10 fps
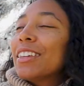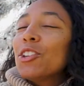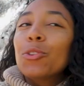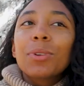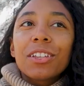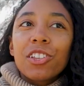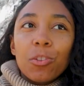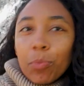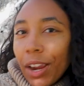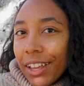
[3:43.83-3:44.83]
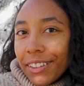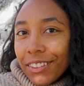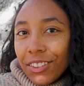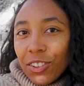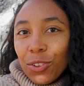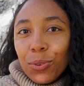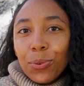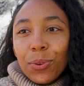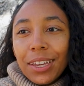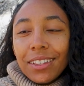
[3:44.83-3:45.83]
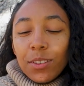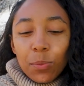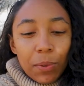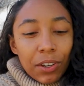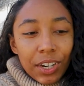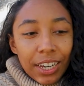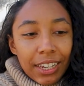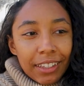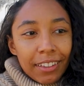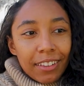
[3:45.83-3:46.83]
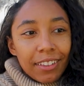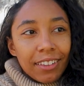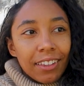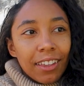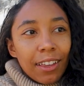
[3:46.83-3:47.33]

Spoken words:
To express, to experience,